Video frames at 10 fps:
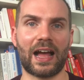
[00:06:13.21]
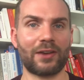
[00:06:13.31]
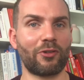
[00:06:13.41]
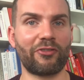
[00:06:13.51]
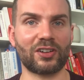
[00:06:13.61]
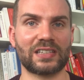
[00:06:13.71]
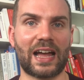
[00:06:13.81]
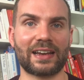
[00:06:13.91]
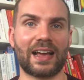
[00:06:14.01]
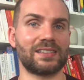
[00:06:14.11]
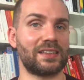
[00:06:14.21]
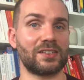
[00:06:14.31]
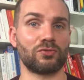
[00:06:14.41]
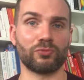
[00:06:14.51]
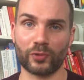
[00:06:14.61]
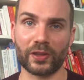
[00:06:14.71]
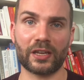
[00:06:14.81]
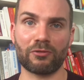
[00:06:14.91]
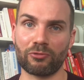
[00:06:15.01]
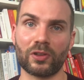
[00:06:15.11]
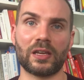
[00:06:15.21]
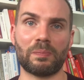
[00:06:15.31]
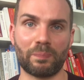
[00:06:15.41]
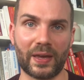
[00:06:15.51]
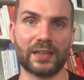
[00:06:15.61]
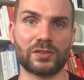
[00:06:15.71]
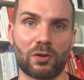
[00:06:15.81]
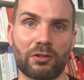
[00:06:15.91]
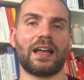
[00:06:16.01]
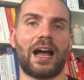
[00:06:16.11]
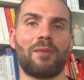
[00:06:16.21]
I know firsthand, guys, that this really pays off.